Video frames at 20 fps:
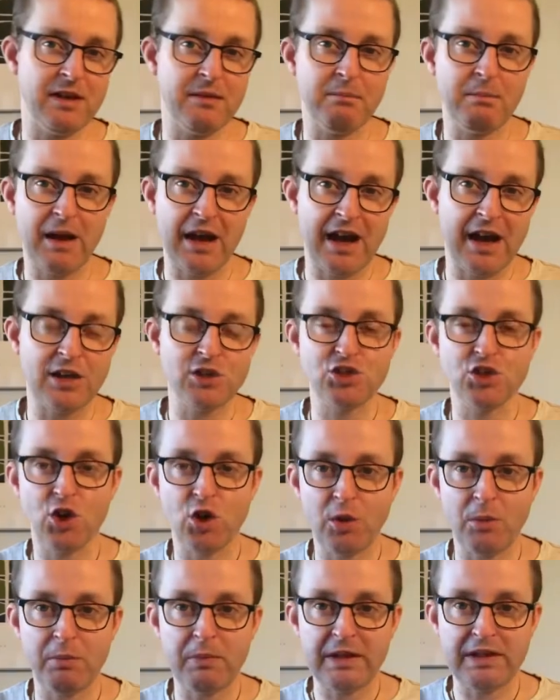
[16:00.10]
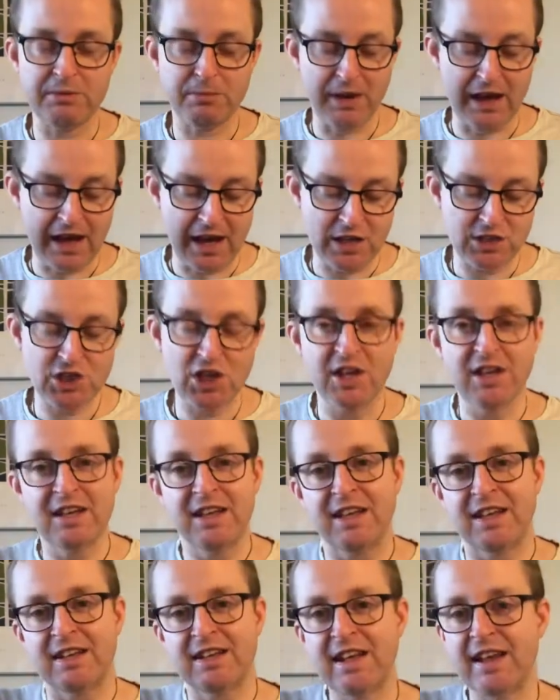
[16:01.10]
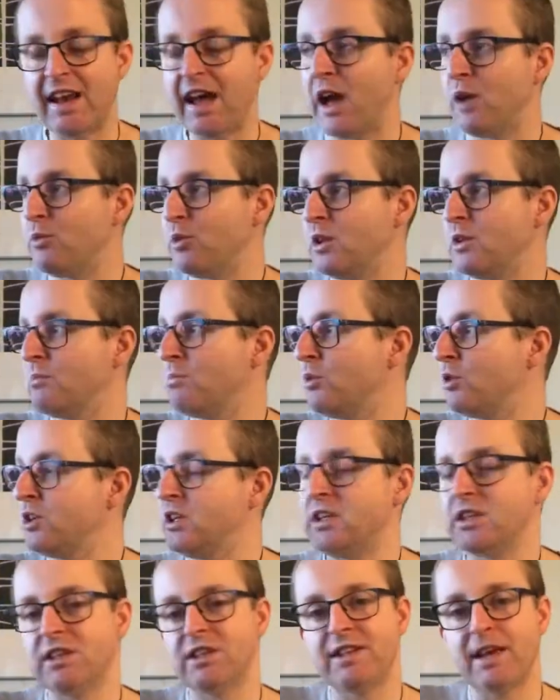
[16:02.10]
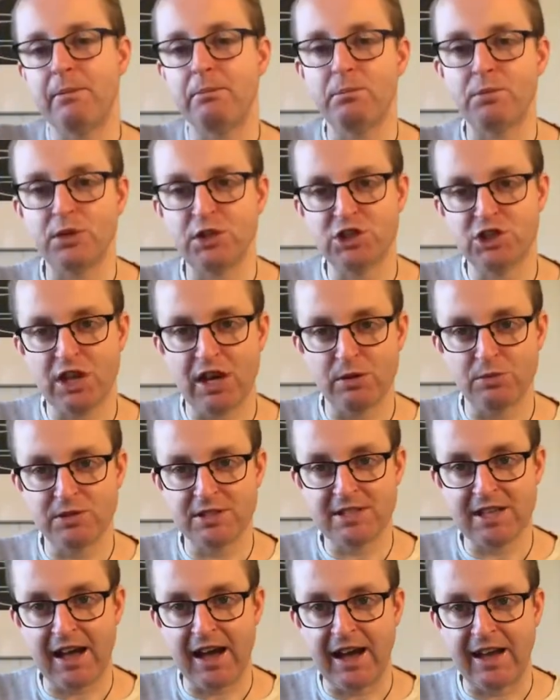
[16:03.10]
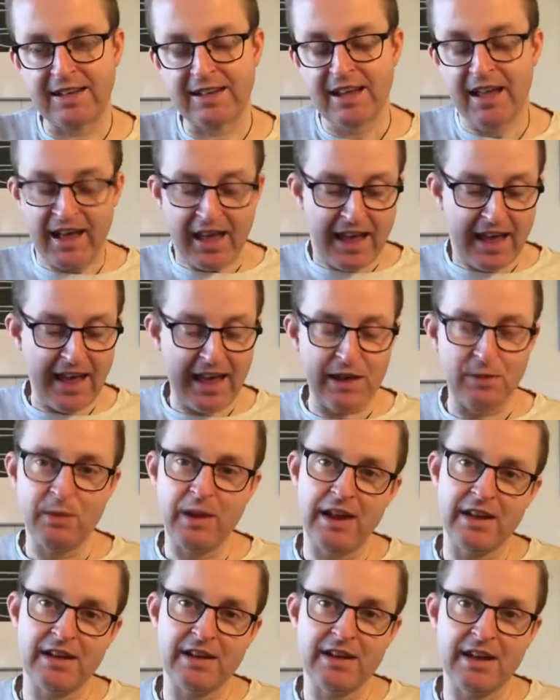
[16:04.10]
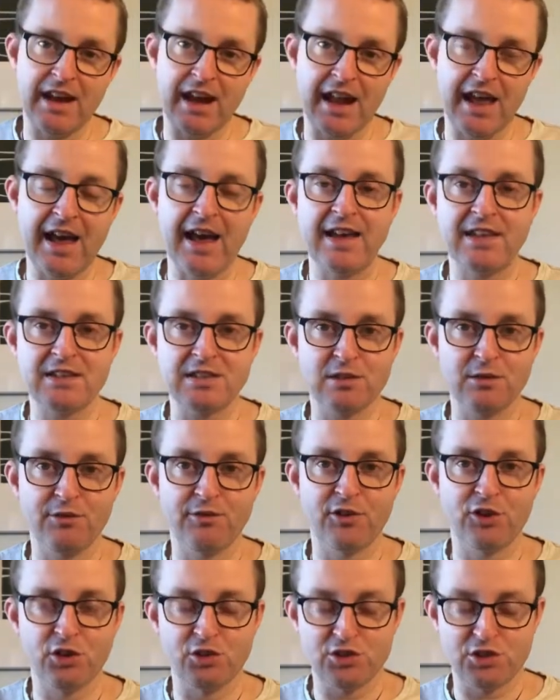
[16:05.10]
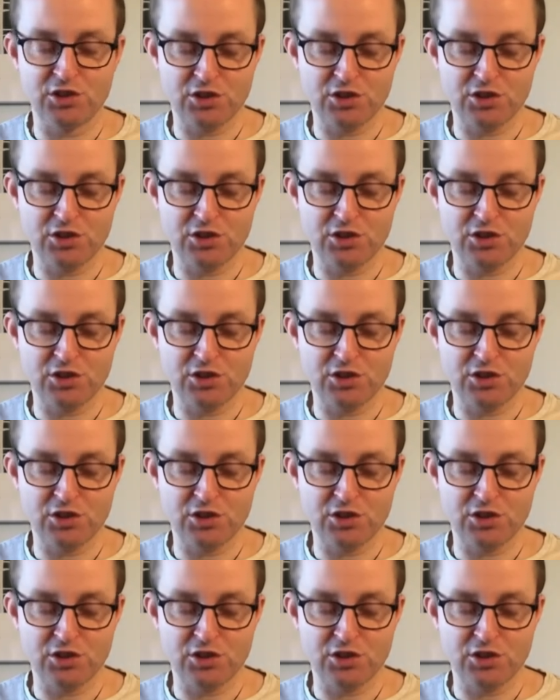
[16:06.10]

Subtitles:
March or mid-March. Then I will monitor temperature outside, and when the last frost,